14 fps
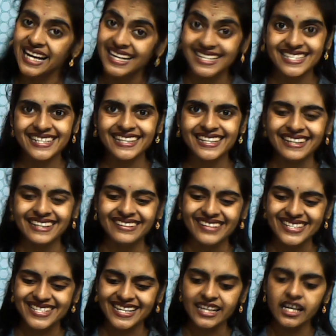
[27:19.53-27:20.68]
Isn't it
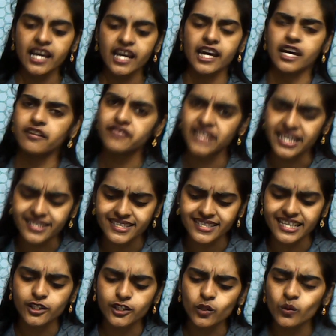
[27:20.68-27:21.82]
interesting? If yes,
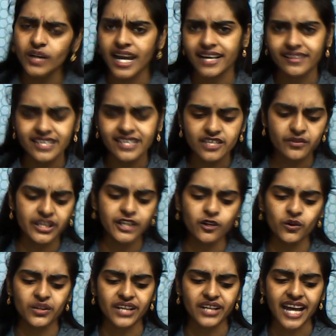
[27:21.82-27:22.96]
then do like this
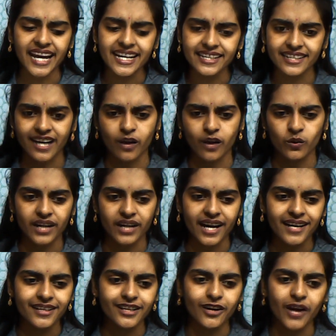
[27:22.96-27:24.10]
video right now.
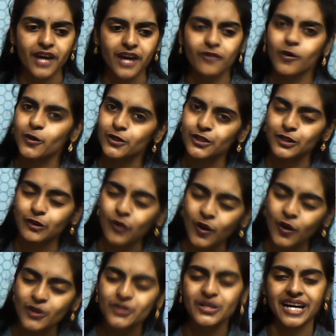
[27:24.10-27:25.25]
Right now, I want you
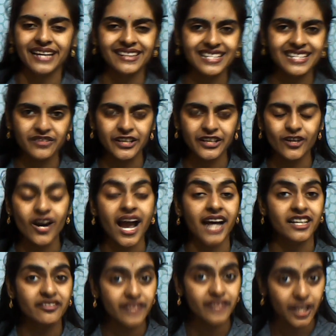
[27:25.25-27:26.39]
all to like this video,
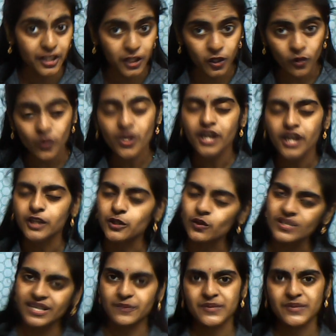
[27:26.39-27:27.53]
and if you are new, do
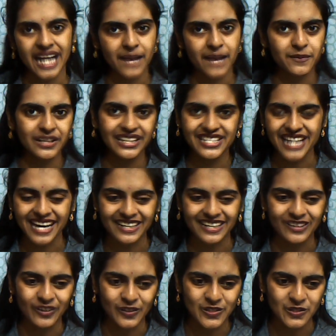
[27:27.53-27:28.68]
subscribe to the channel
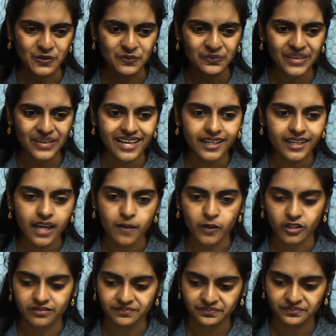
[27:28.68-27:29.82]
also. Come
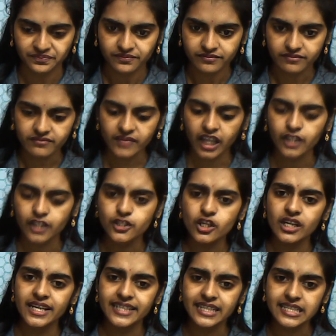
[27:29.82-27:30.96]
on. So
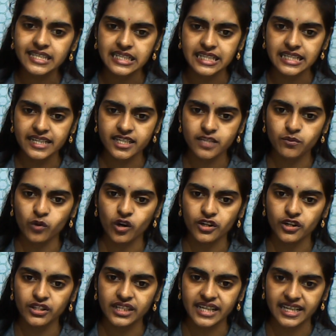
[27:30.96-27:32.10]
let us move on
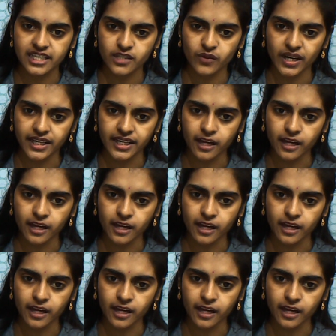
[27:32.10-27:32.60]
to the next one